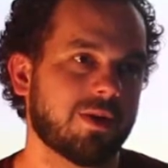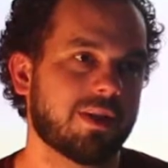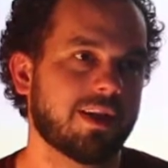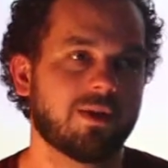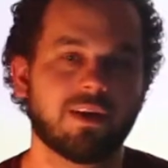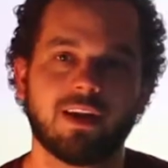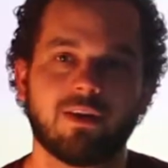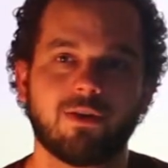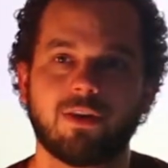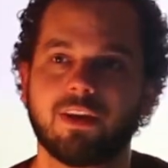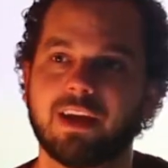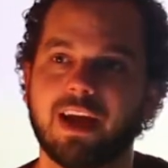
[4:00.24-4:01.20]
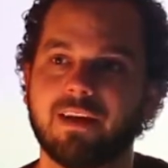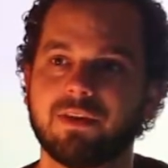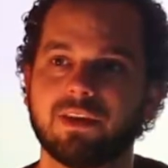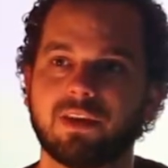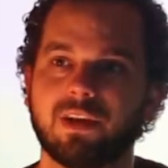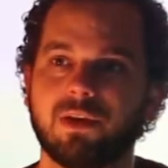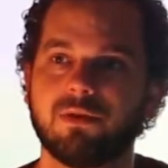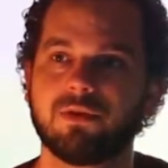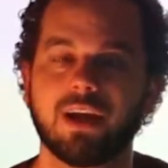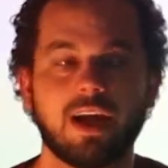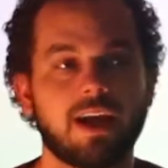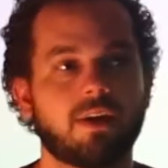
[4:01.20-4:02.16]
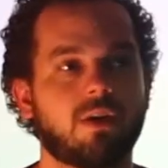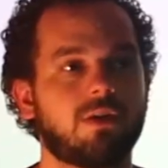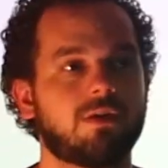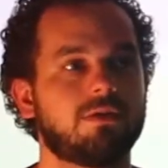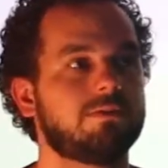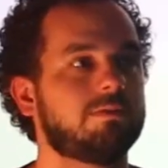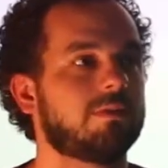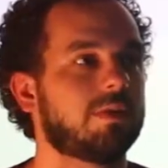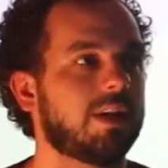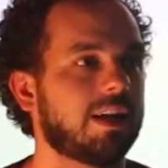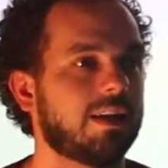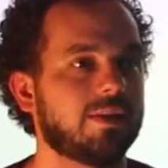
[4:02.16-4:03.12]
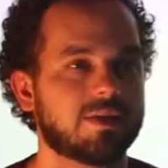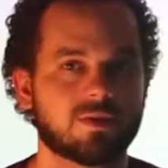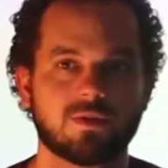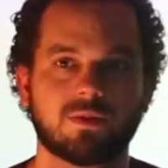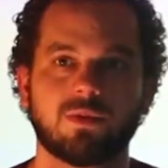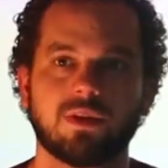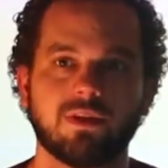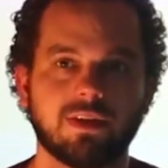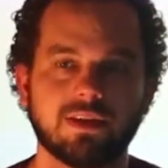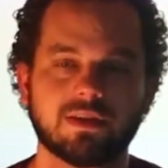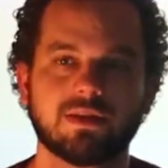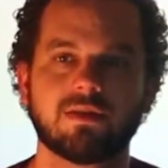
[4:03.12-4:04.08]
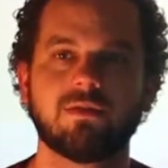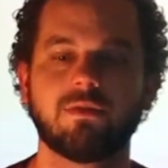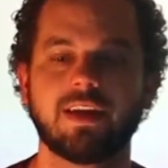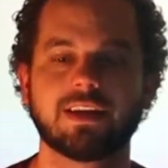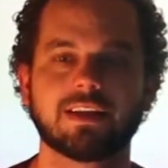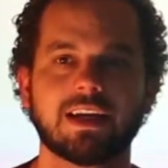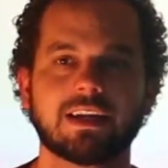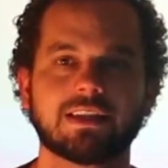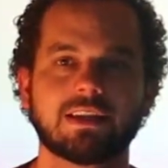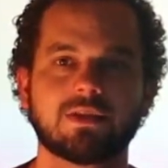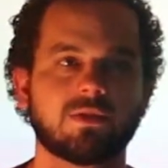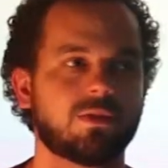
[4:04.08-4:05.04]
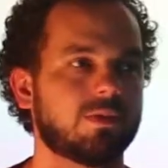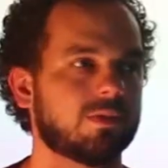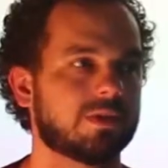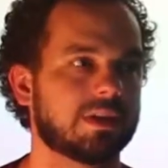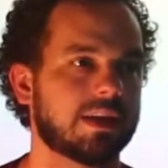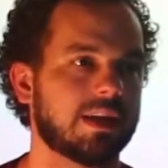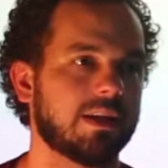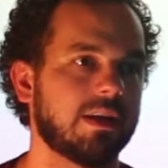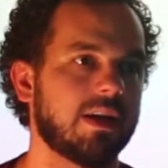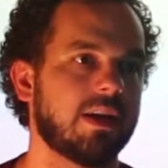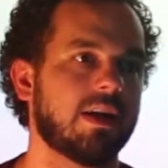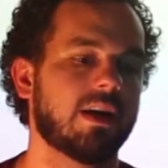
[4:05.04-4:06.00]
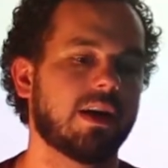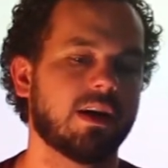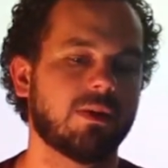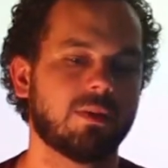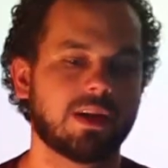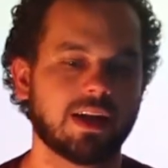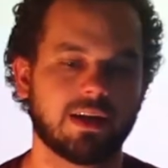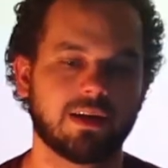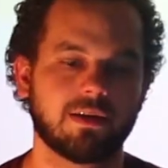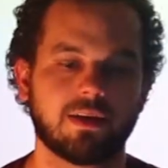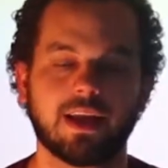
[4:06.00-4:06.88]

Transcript: without hardly having to code at all. And this was one of these fantastic tools that we kind